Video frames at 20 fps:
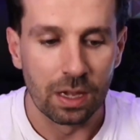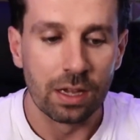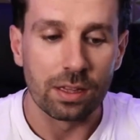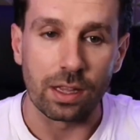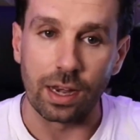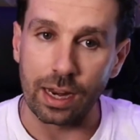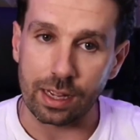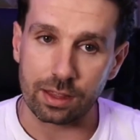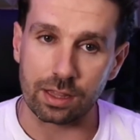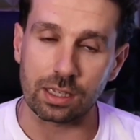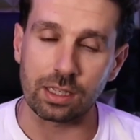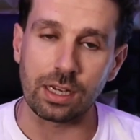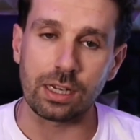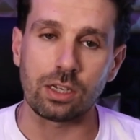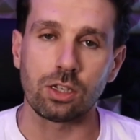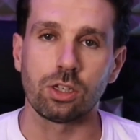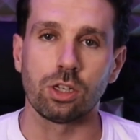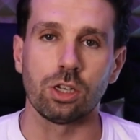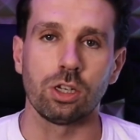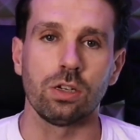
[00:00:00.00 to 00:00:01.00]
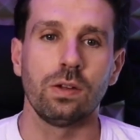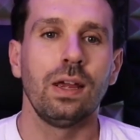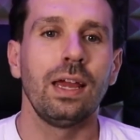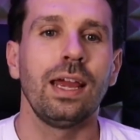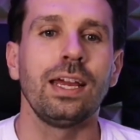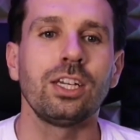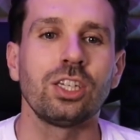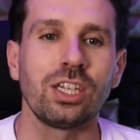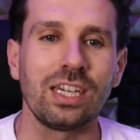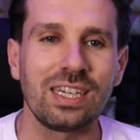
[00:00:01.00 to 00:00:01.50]
The next thing you need to do is
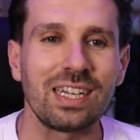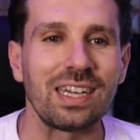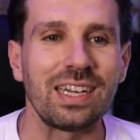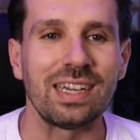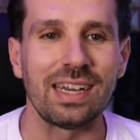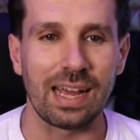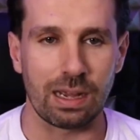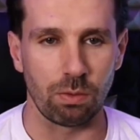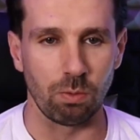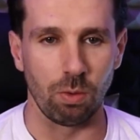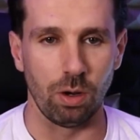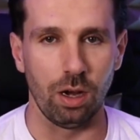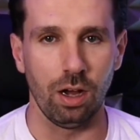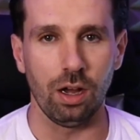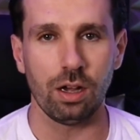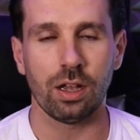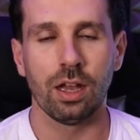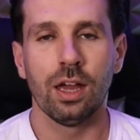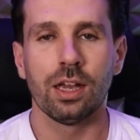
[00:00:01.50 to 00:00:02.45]
you need to network.